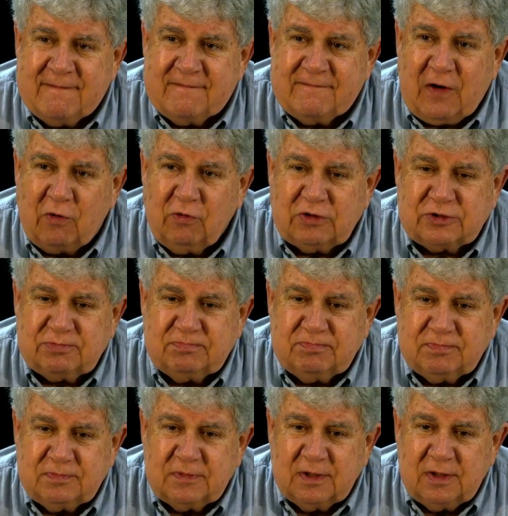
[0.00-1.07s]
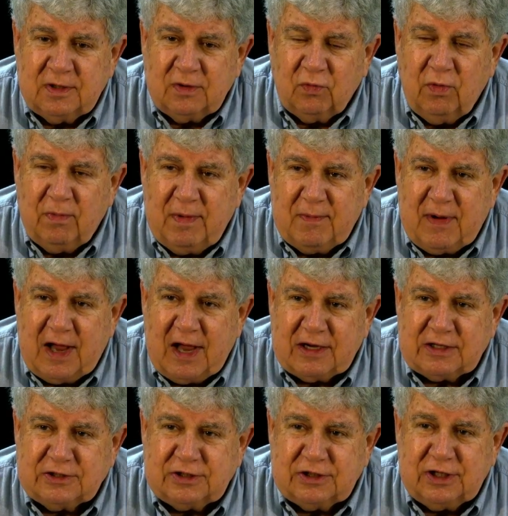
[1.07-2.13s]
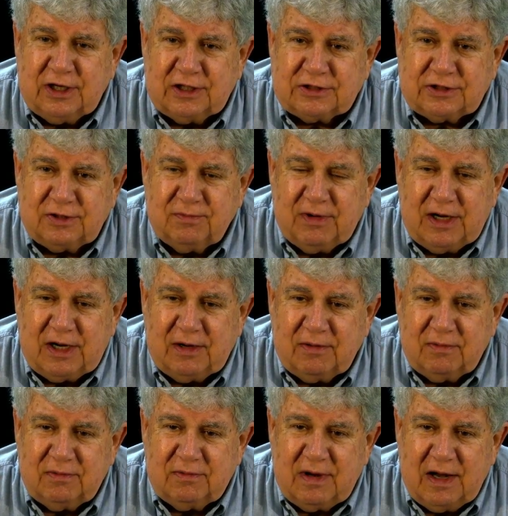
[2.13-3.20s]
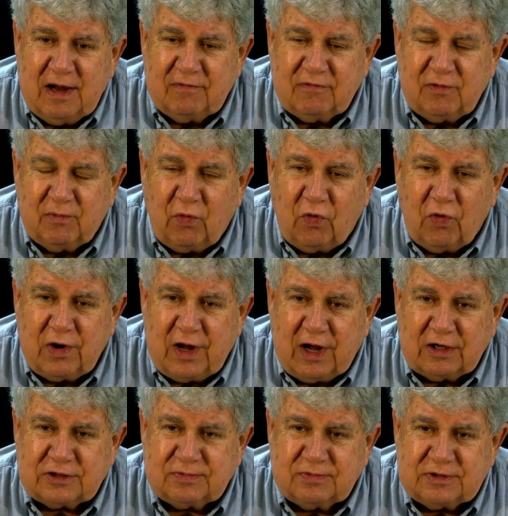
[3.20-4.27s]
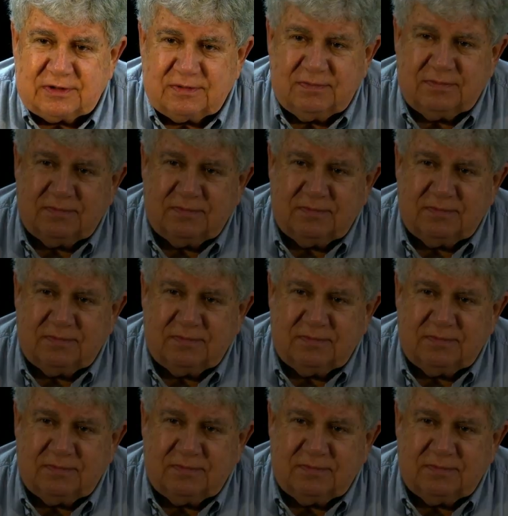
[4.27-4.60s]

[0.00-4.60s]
Folks, we'll be back in just a minute after more announcements.